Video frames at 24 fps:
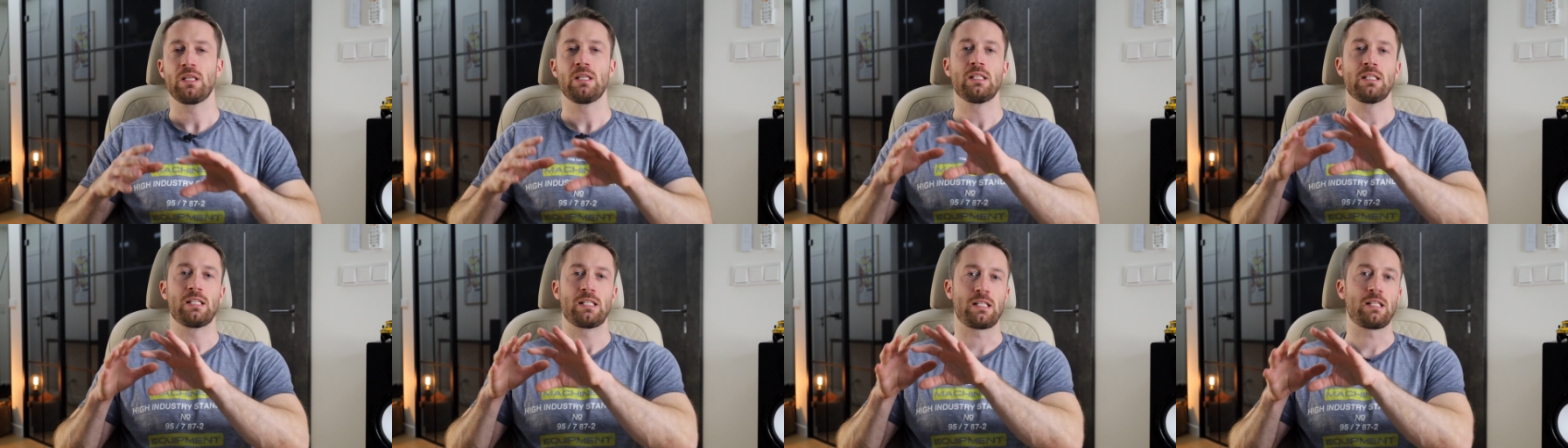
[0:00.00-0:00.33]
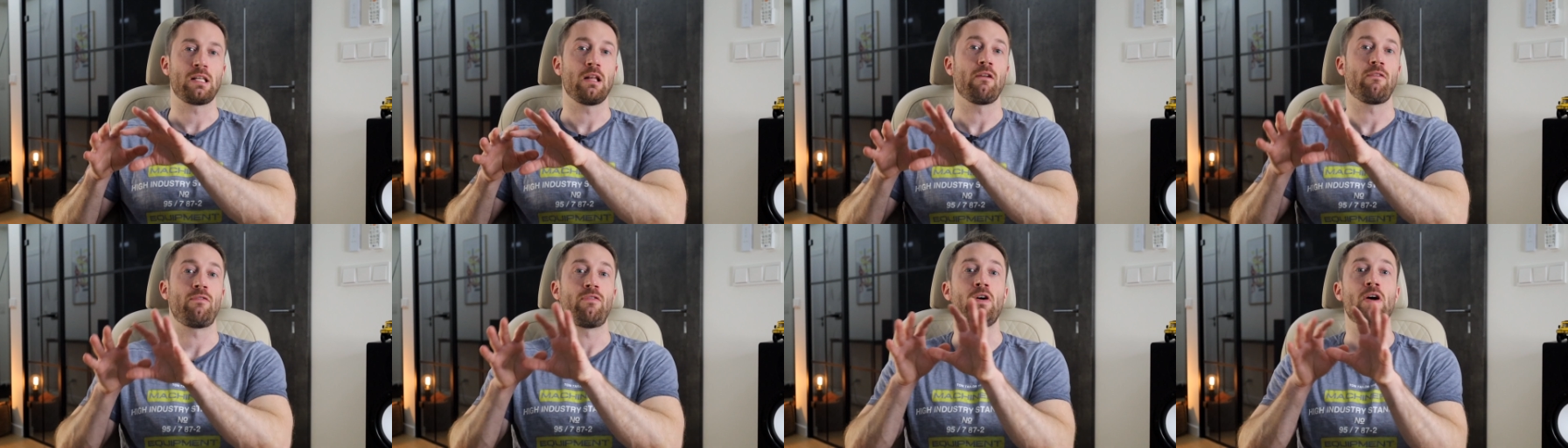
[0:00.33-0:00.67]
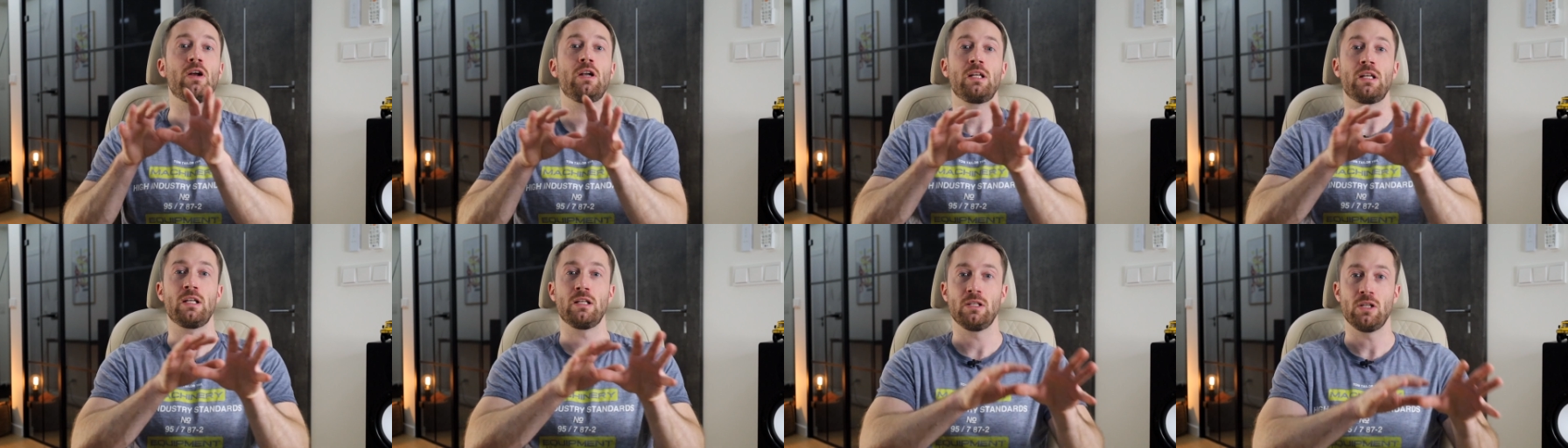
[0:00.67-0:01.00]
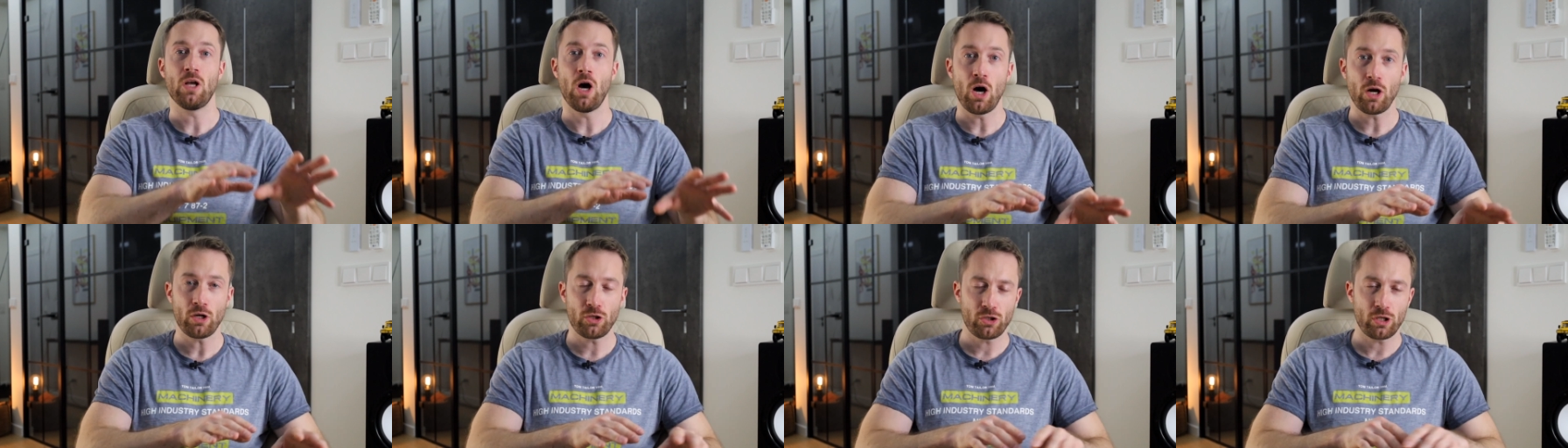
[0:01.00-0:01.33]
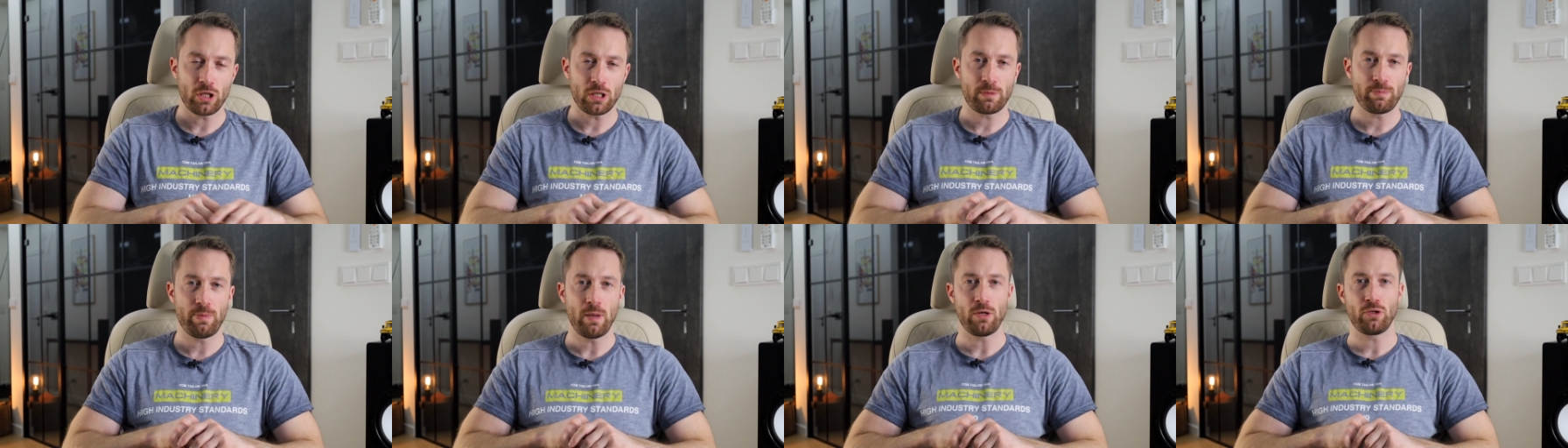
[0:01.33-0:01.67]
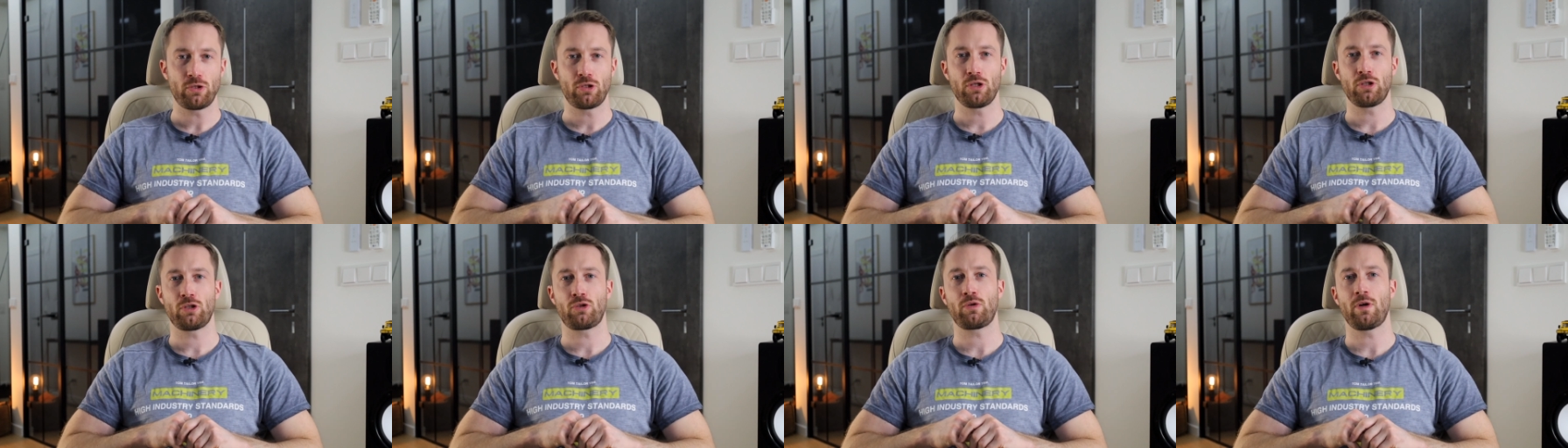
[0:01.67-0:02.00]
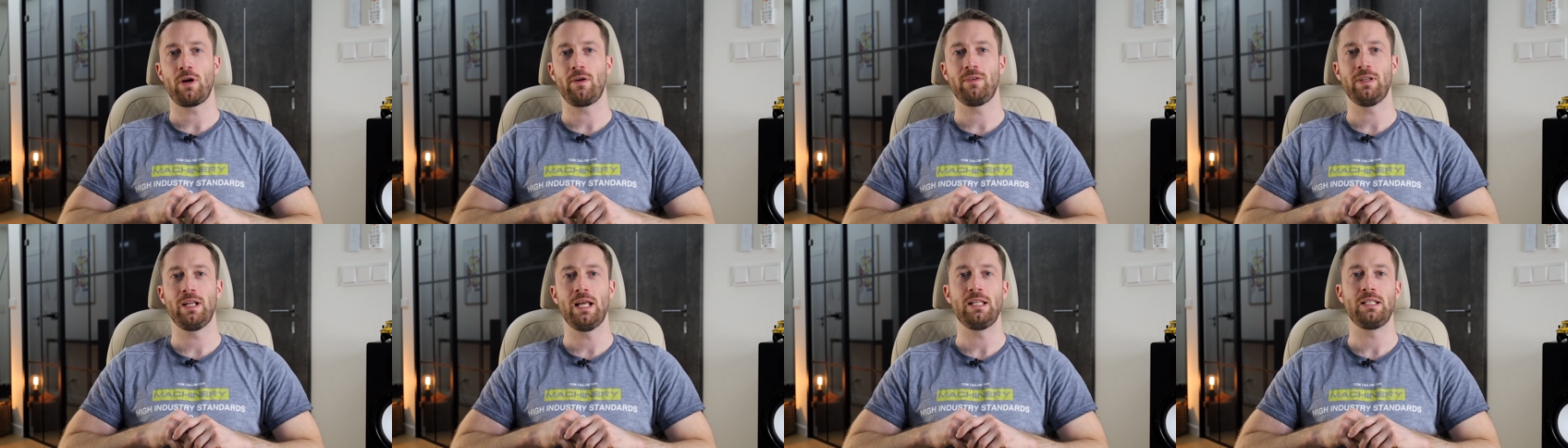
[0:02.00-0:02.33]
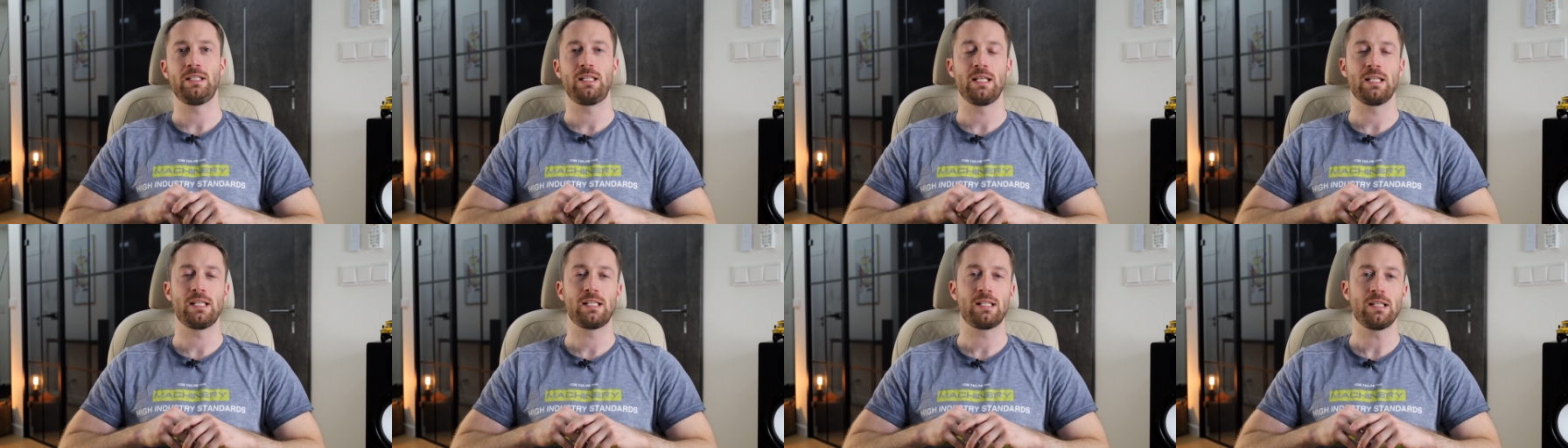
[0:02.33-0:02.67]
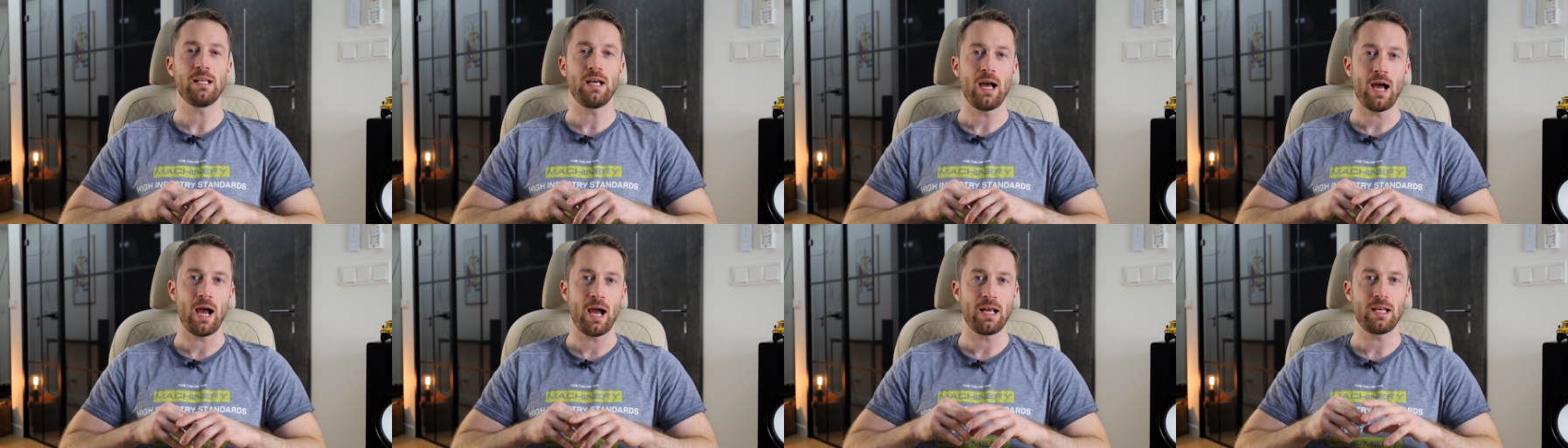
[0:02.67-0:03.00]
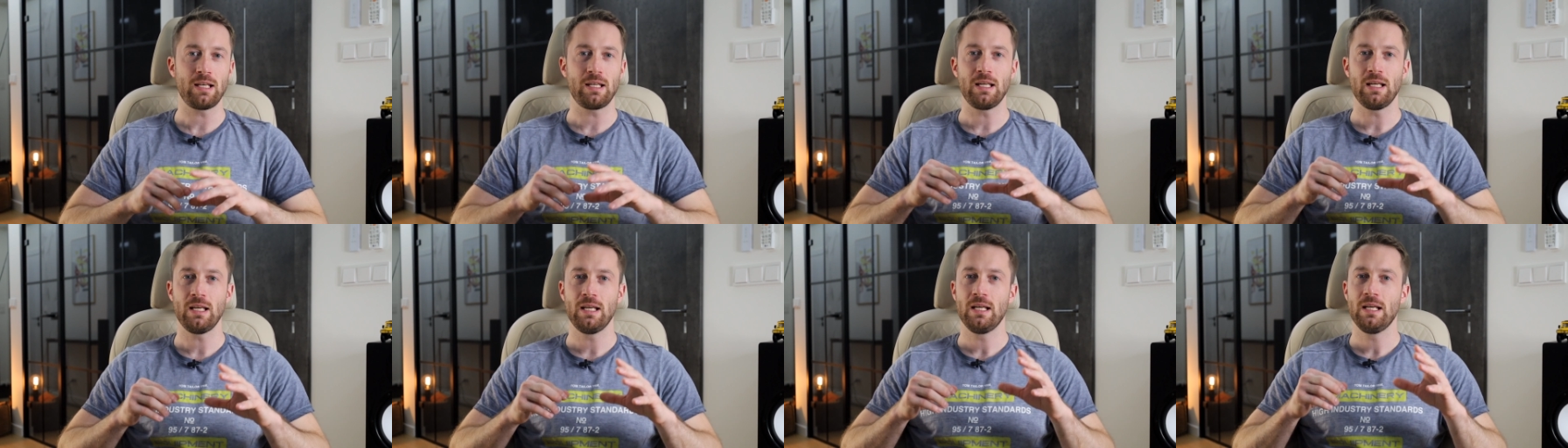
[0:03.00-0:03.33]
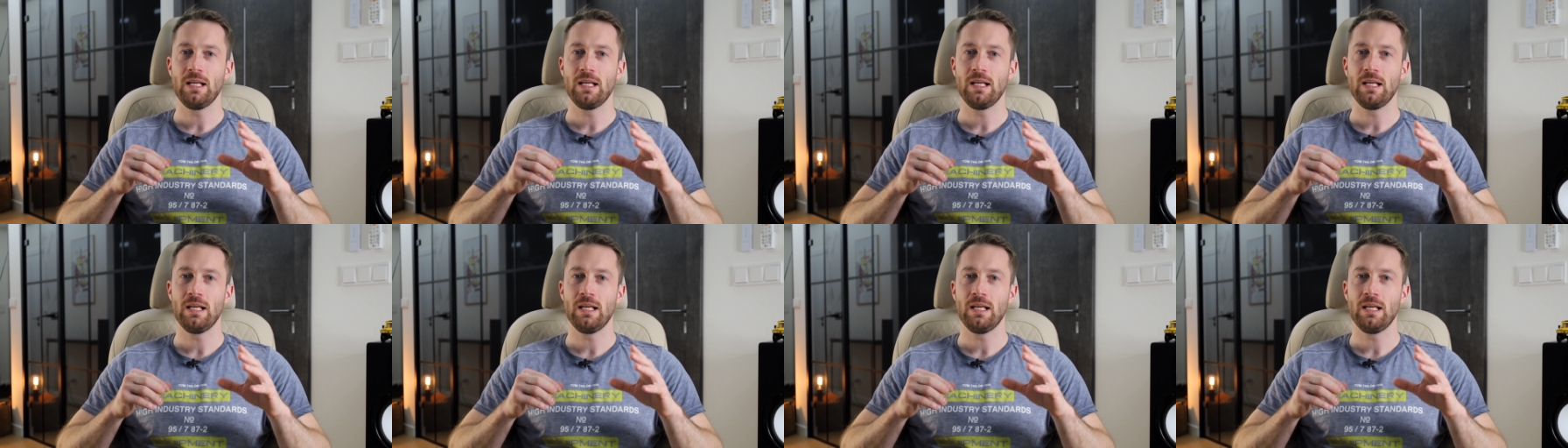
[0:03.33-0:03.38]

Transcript: still fairly large suspension travel and design